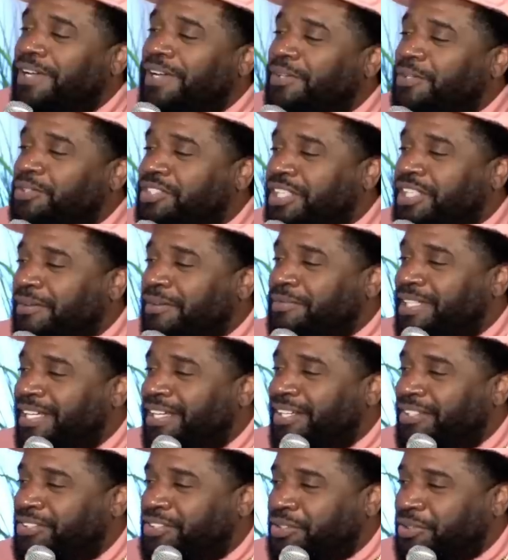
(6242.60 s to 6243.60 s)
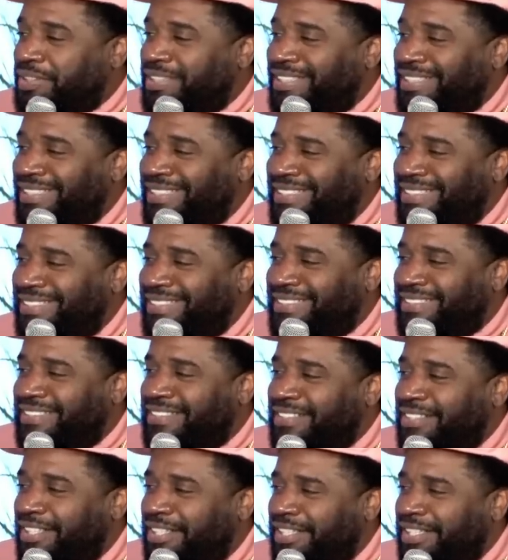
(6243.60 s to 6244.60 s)
man? old boy who chopped down
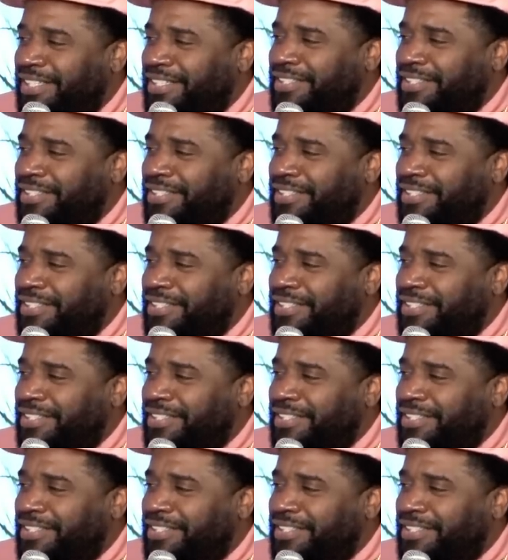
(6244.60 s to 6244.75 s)
trees